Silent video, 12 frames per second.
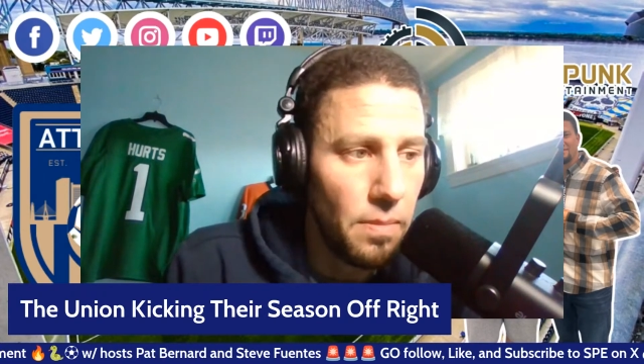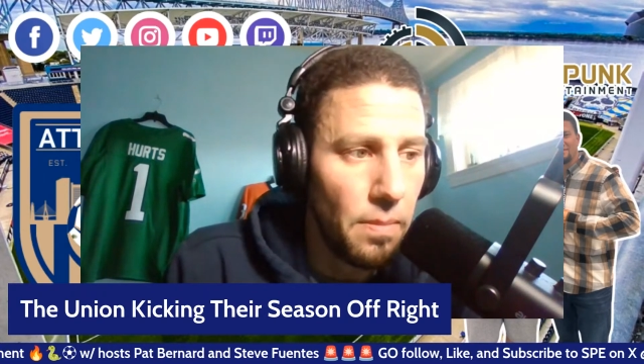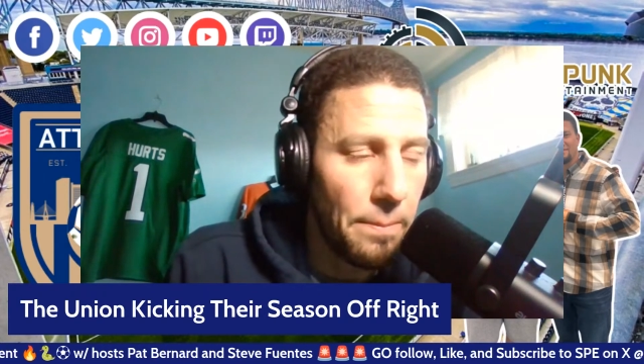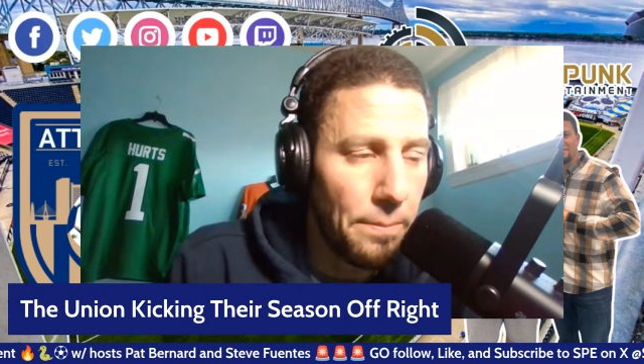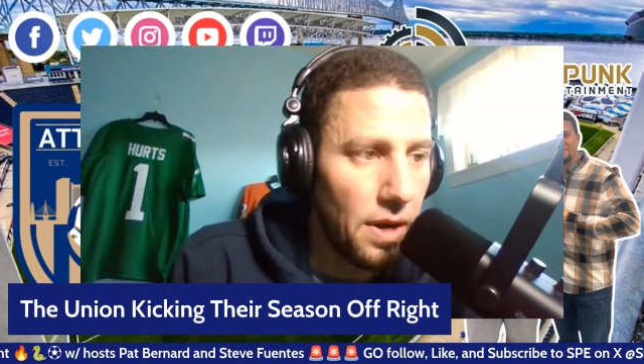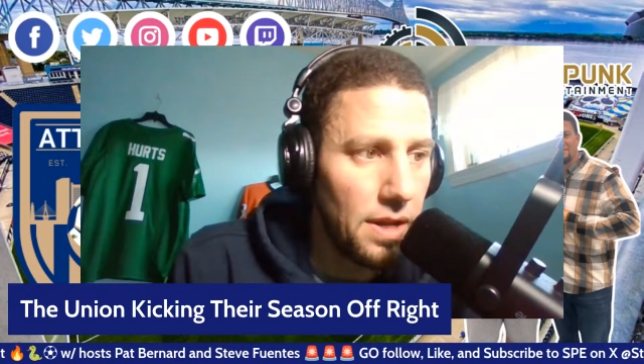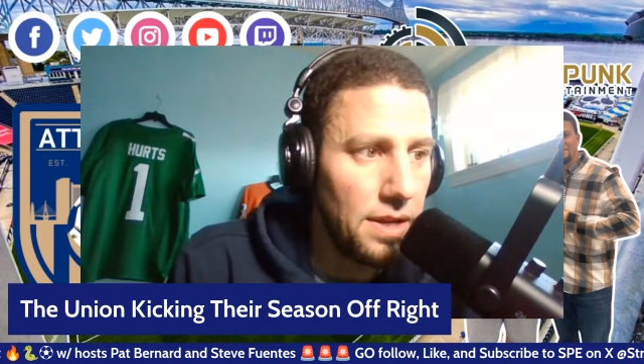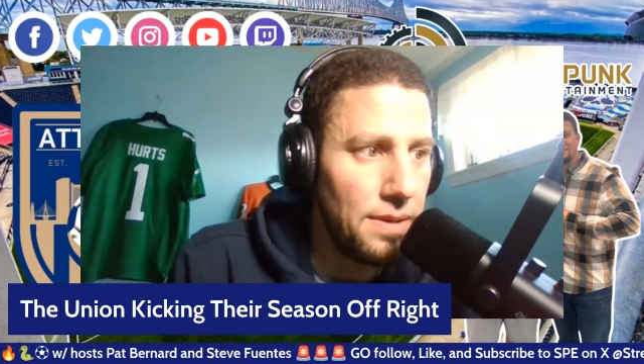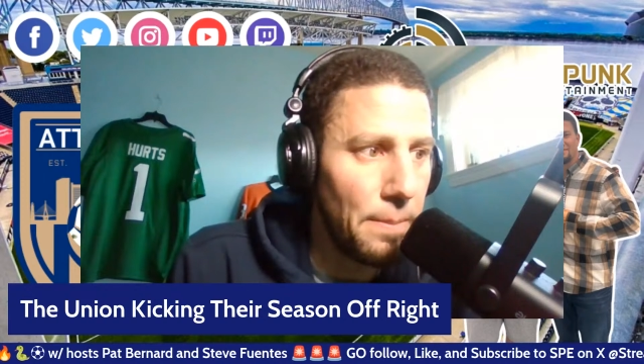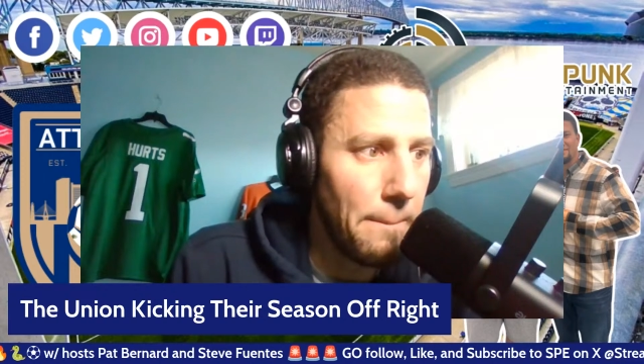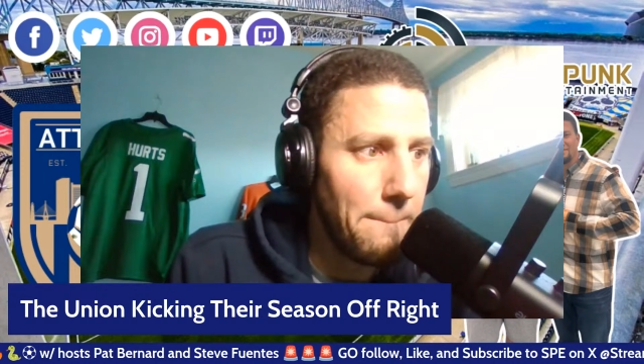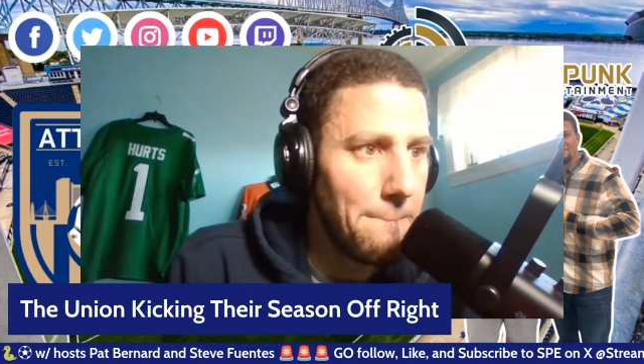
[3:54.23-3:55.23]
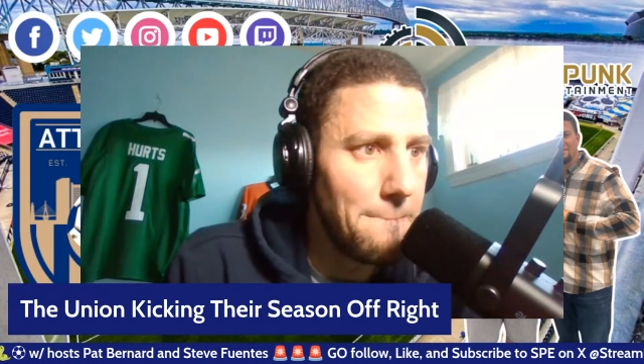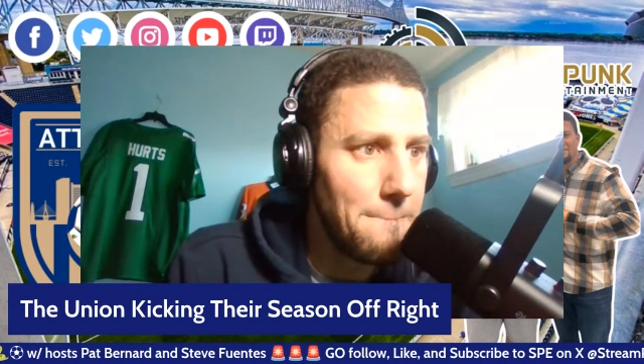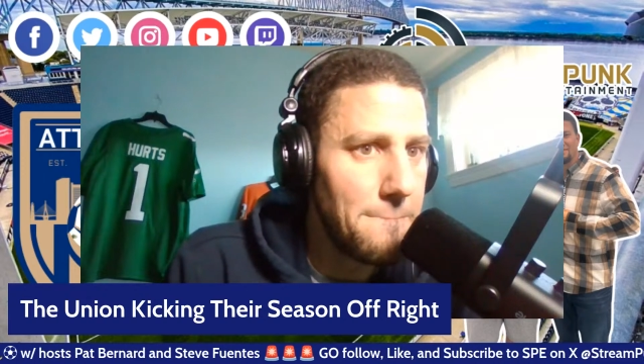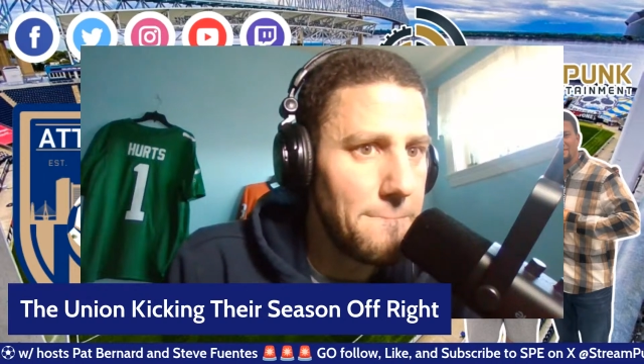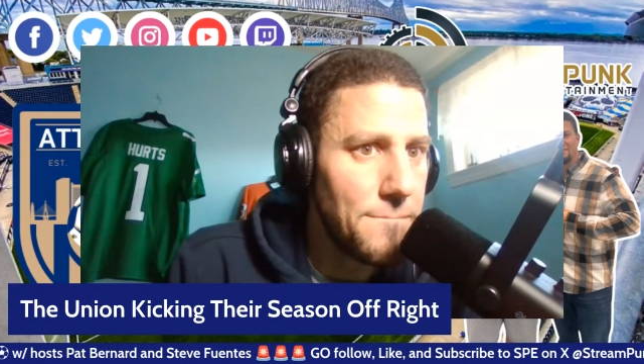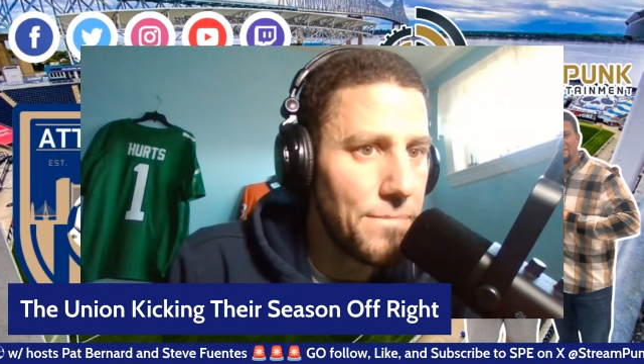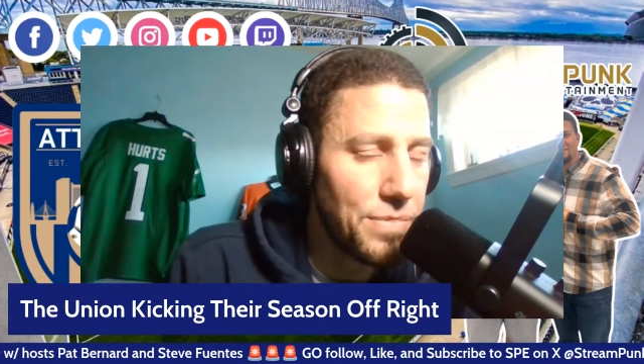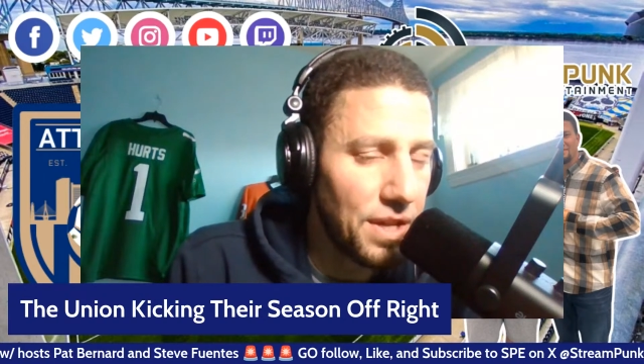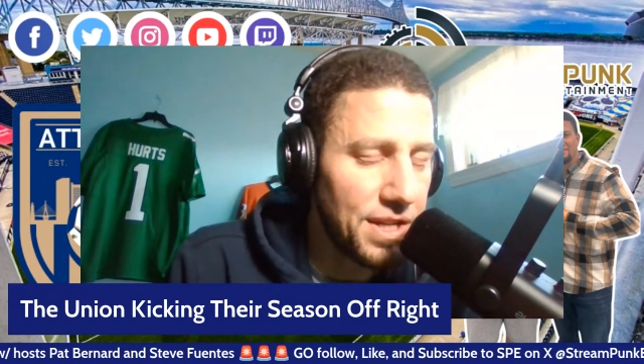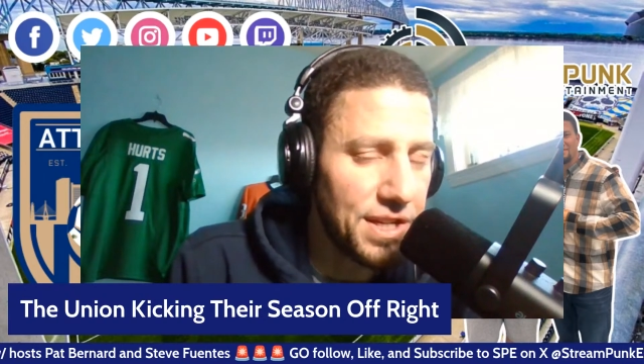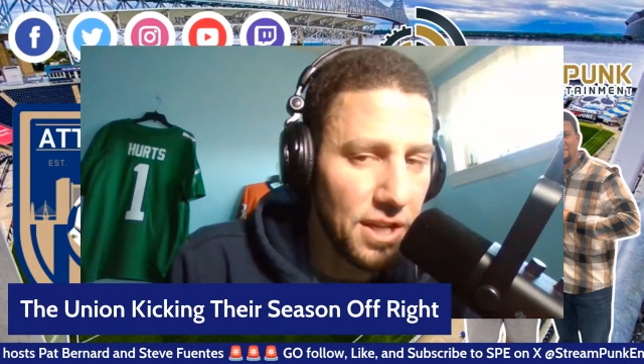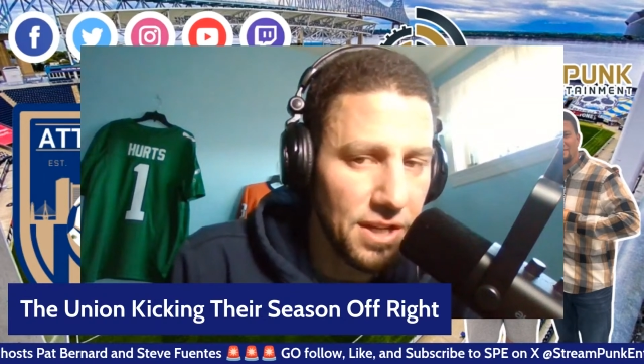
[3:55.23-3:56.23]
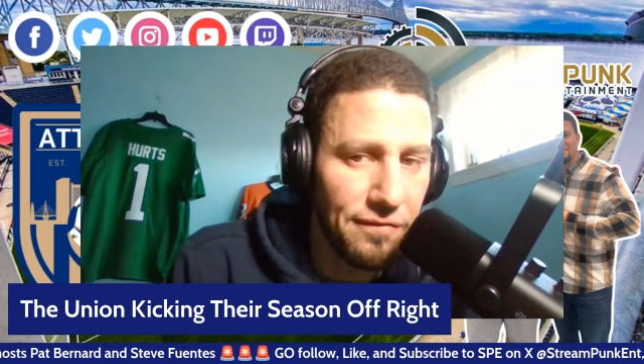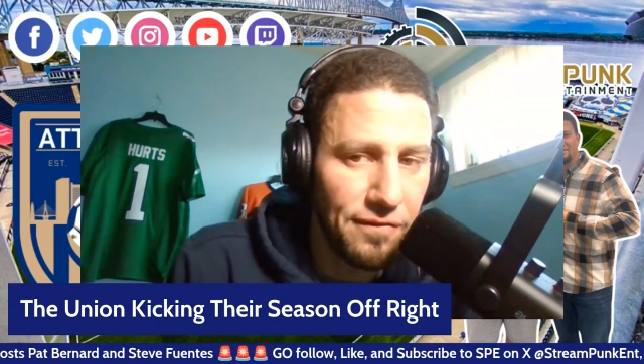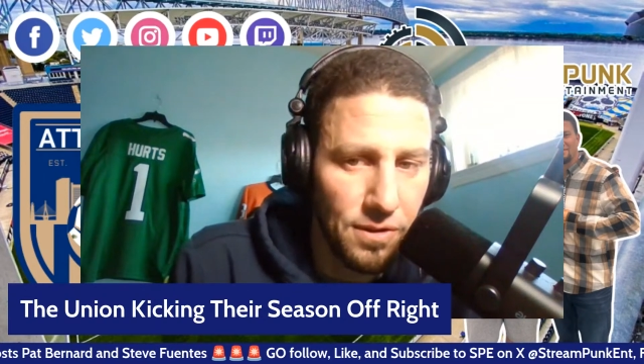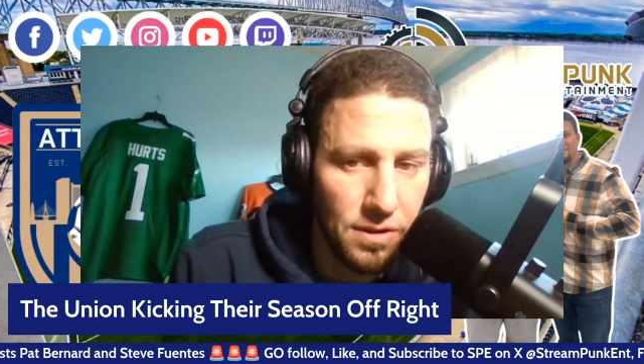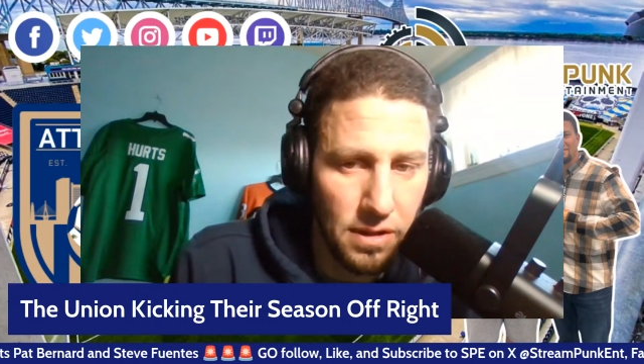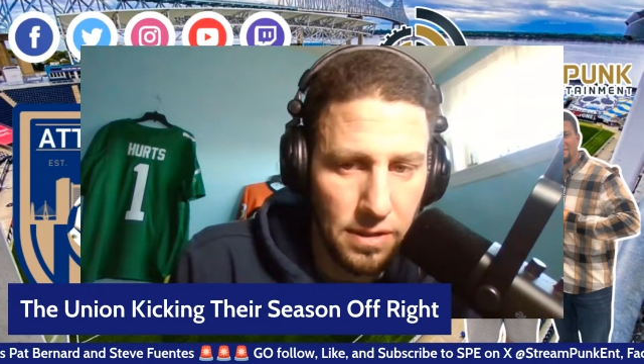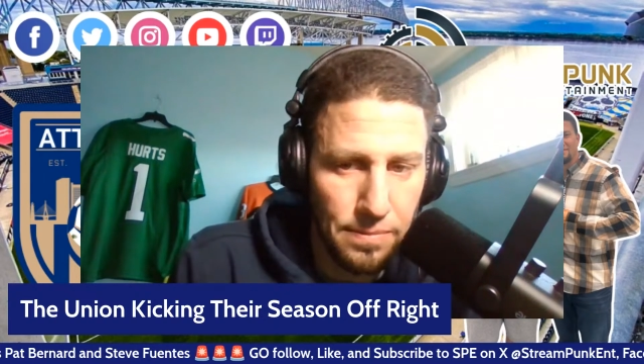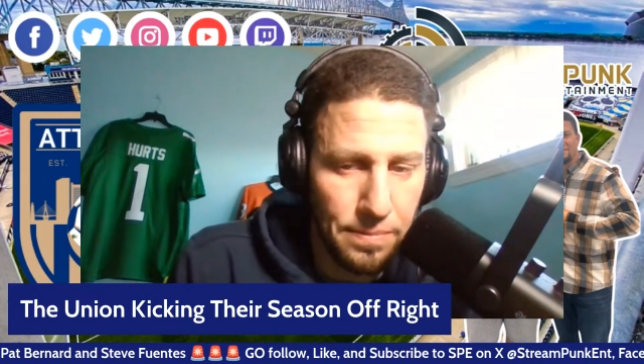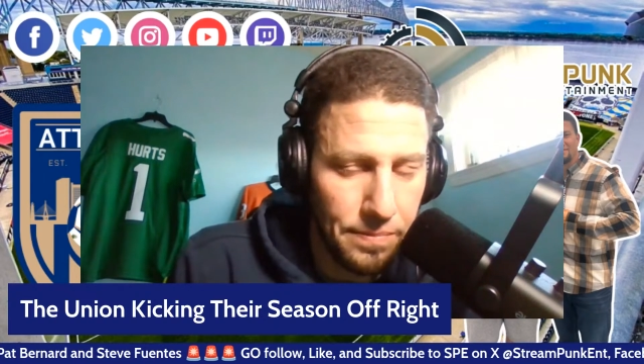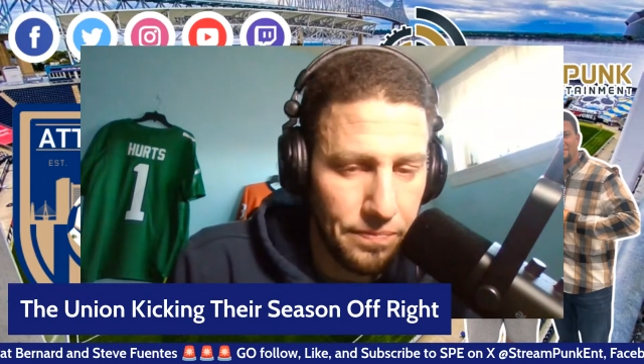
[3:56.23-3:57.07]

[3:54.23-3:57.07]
but this does feel good.